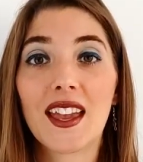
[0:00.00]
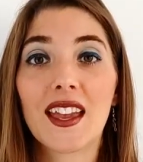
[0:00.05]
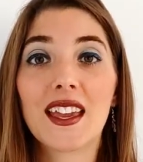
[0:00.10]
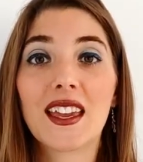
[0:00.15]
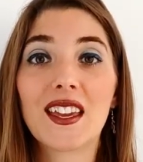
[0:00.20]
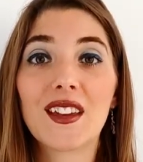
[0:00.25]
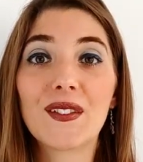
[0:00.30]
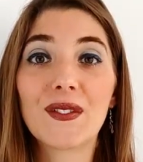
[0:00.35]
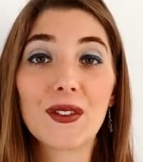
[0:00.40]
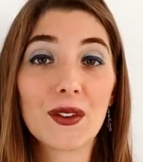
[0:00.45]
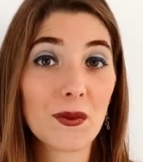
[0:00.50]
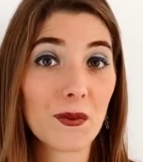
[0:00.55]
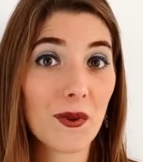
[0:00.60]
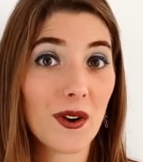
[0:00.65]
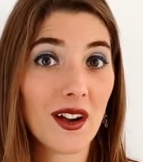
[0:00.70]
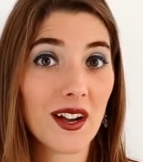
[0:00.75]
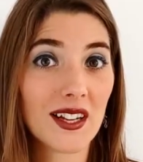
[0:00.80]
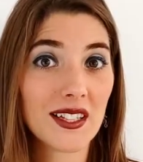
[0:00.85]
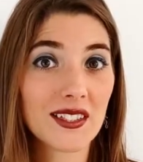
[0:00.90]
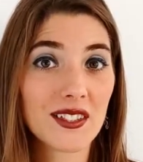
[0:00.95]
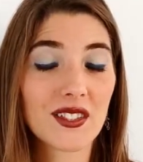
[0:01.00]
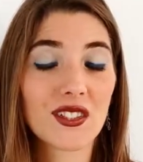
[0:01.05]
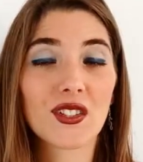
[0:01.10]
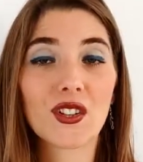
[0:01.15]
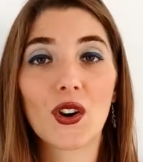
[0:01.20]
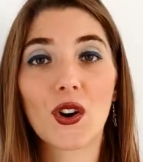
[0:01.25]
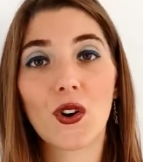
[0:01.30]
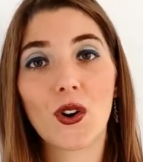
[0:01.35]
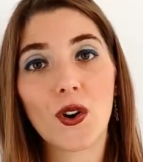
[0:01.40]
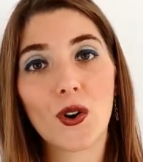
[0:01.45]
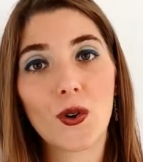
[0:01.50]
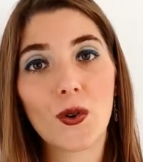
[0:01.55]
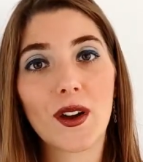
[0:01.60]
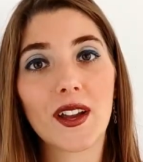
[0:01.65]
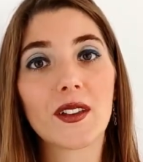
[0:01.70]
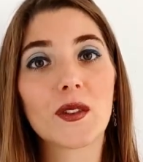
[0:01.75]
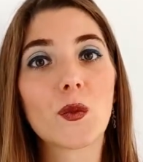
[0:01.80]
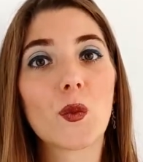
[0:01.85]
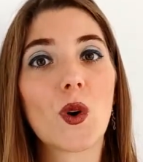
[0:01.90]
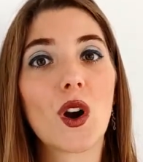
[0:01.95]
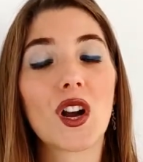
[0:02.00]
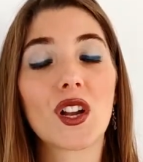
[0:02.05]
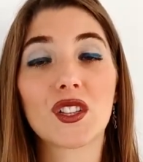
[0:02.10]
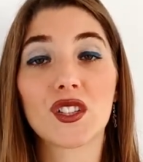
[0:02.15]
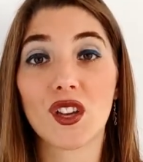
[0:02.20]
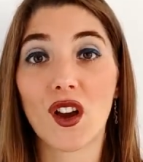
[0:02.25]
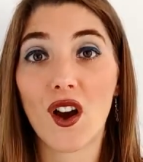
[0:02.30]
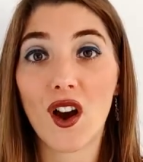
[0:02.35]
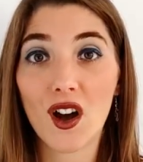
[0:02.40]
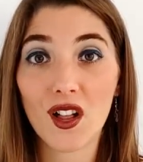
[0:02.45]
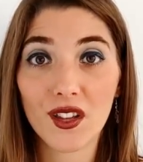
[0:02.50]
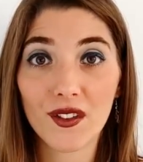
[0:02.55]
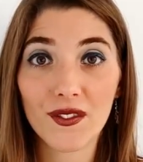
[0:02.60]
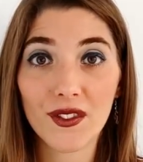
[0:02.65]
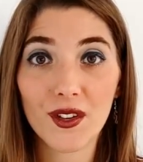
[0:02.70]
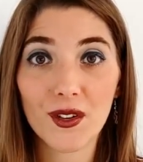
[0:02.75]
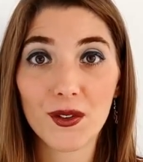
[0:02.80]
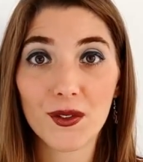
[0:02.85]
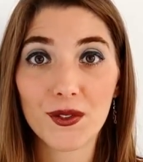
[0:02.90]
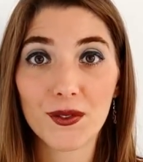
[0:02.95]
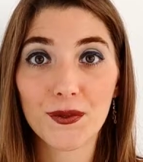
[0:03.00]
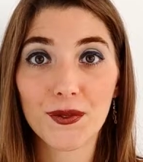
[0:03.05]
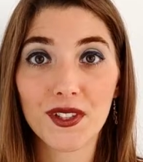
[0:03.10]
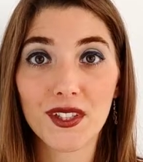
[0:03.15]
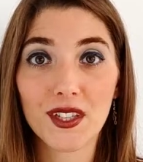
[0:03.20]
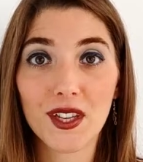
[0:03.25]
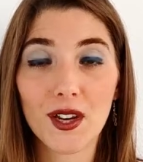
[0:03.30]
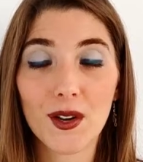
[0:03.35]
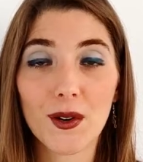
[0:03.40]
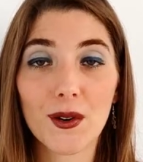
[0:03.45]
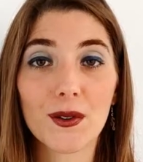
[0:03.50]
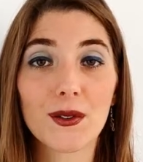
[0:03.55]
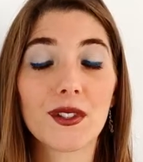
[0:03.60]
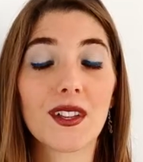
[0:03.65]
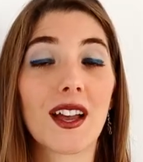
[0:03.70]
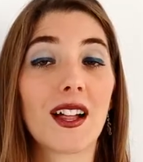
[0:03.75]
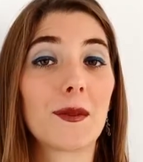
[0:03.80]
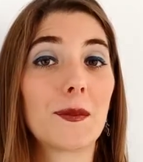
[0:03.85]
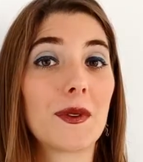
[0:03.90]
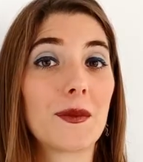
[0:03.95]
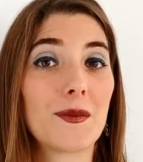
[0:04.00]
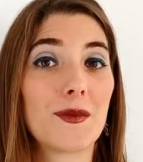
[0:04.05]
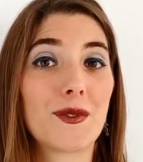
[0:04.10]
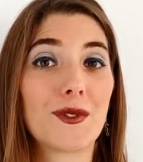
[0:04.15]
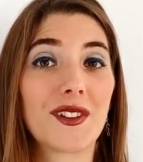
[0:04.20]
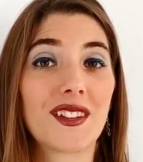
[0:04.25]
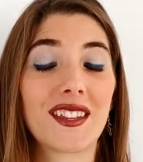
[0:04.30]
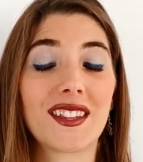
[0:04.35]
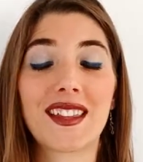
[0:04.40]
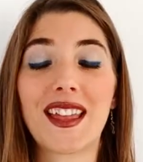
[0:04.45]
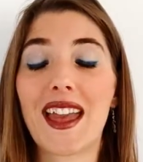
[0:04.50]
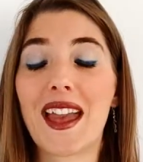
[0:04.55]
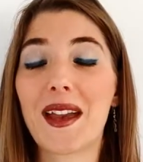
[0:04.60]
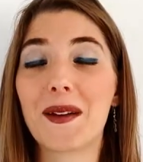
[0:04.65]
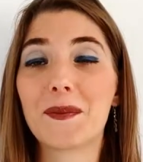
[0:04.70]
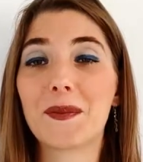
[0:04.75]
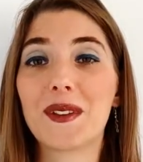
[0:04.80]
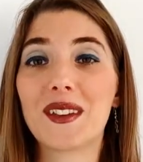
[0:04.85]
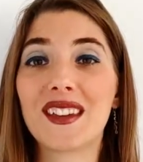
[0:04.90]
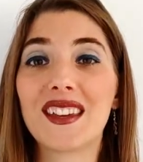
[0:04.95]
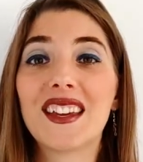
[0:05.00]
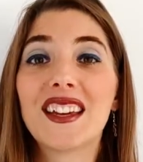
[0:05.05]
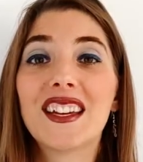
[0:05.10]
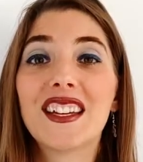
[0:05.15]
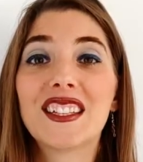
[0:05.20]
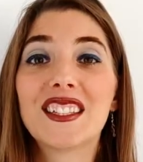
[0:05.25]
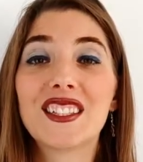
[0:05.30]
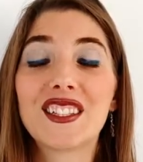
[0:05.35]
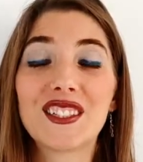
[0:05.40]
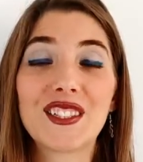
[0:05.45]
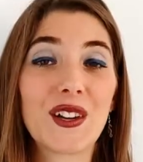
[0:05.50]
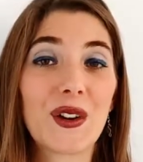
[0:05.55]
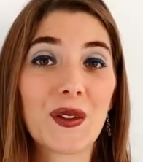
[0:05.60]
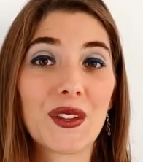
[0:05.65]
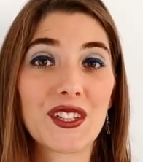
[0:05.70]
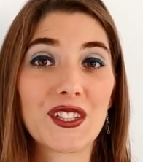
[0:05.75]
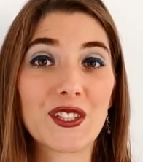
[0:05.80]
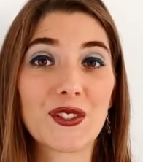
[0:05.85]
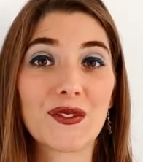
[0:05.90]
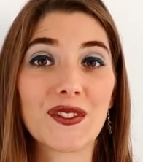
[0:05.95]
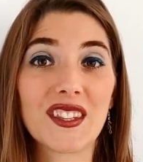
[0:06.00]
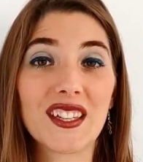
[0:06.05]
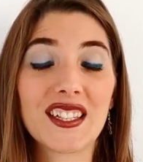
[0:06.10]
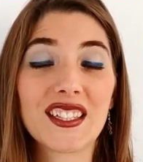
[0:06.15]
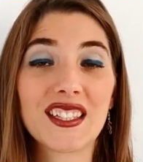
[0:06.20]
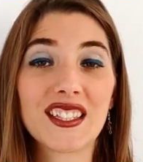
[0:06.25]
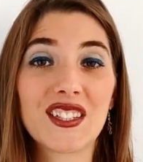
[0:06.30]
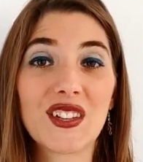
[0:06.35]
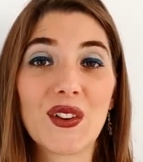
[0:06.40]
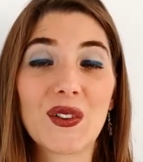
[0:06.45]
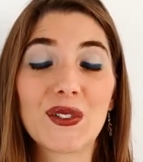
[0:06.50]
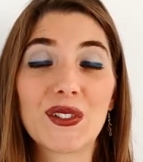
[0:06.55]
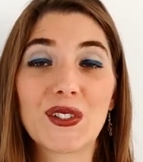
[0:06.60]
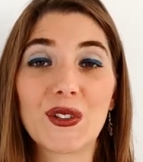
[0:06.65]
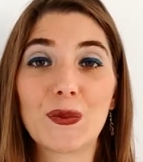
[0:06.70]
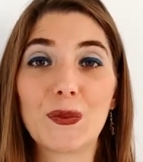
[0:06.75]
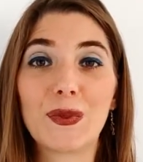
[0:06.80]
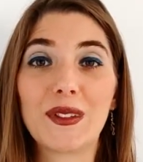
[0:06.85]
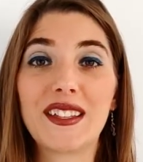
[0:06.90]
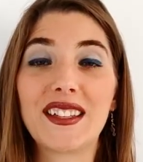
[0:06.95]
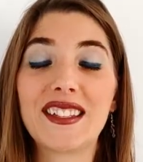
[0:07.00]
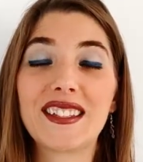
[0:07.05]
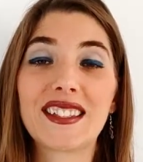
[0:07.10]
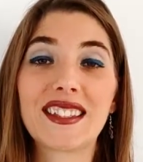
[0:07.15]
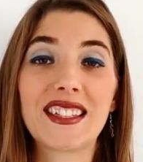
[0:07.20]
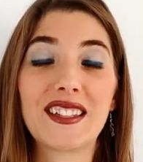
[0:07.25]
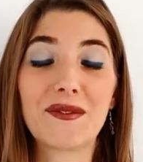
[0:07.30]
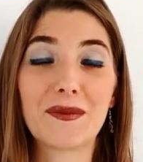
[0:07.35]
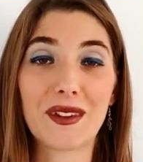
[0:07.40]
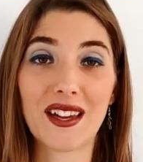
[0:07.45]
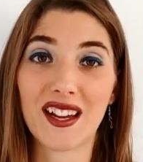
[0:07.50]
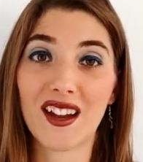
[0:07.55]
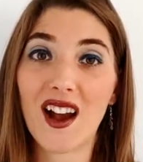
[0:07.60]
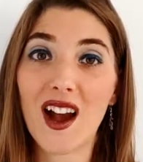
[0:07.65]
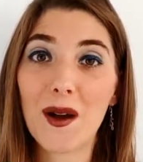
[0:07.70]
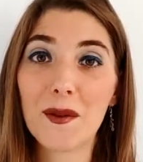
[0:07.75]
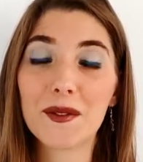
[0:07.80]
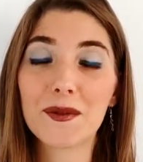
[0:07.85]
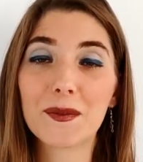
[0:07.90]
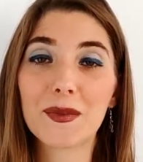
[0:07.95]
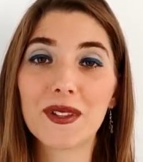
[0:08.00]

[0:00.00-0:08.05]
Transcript: If you want, go and watch all of those videos. I'll be more than happy to know that you've done so, so please leave me a comment